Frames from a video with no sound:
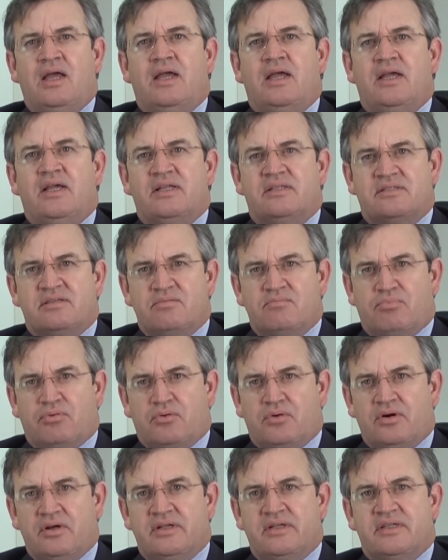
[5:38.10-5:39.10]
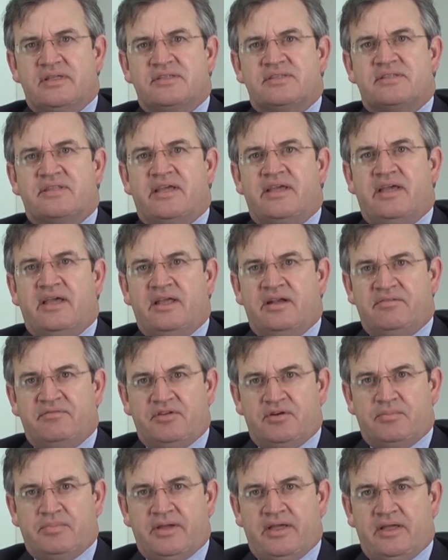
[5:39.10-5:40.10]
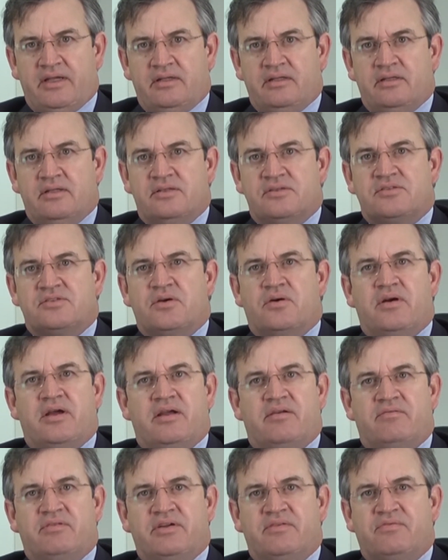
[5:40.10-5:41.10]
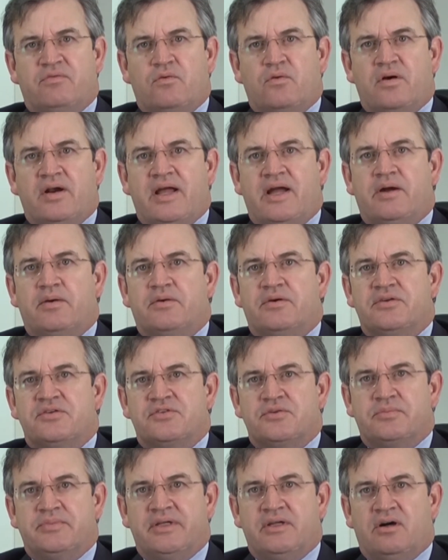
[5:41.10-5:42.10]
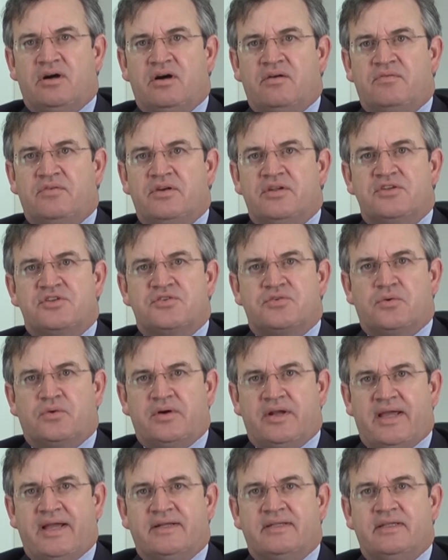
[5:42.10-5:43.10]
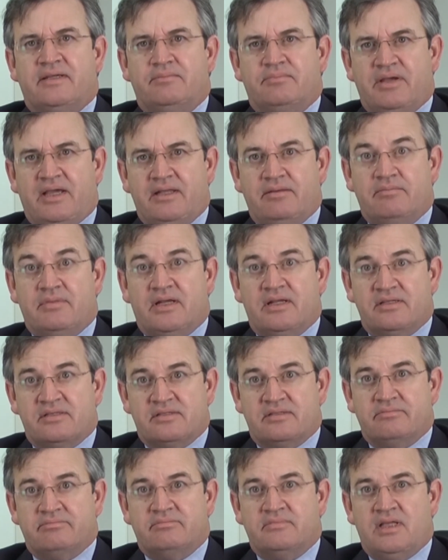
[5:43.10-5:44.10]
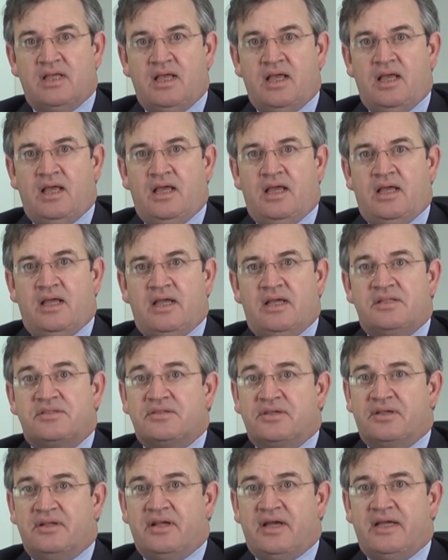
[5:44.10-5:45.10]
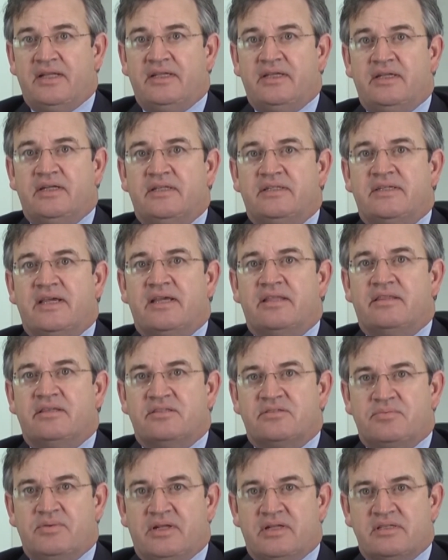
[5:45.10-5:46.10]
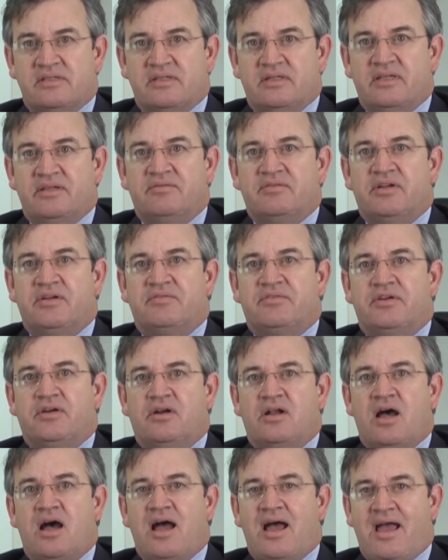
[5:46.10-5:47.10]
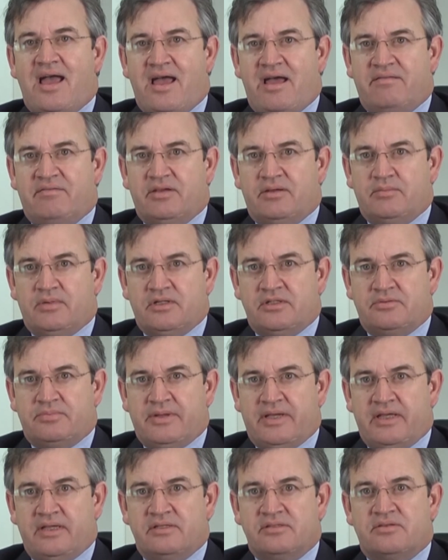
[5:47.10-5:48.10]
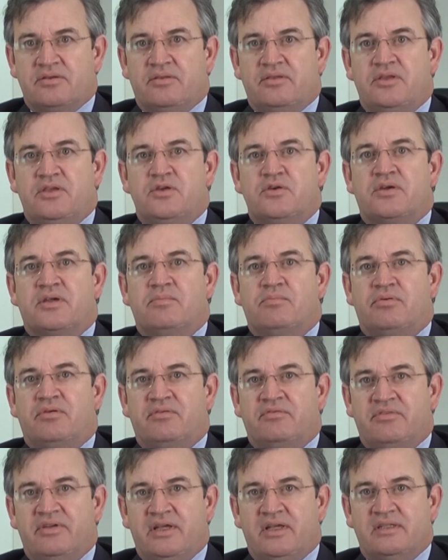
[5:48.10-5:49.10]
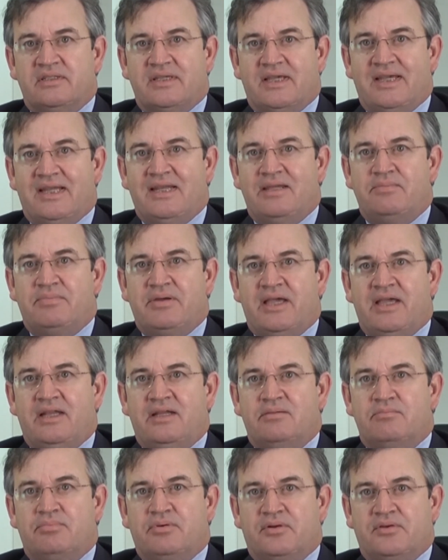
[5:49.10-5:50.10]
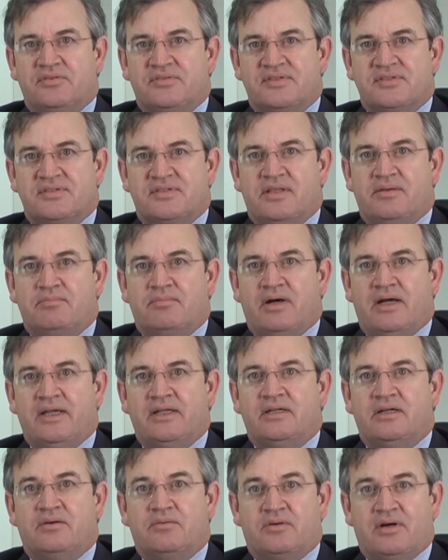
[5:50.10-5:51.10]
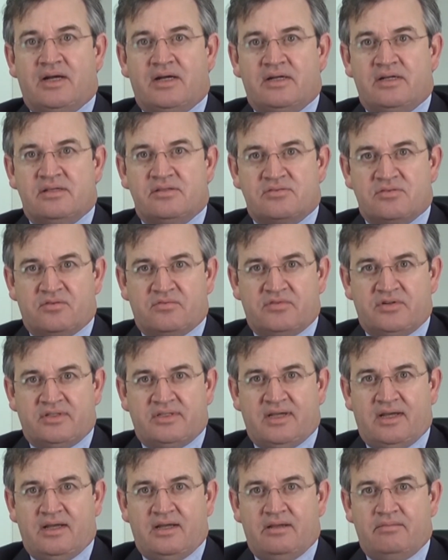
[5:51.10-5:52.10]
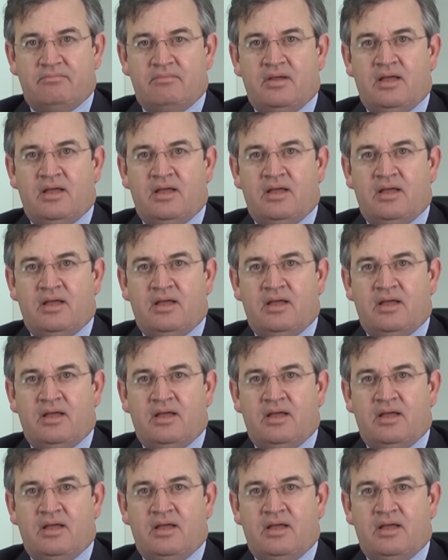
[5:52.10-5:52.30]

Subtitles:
It's important to stay ahead of your pain, so every 4 hours you'll be offered a short-acting pain medicine. It's a good idea to take this medicine even if you're not having much pain so that you can prevent any pain impulses that might arise over time.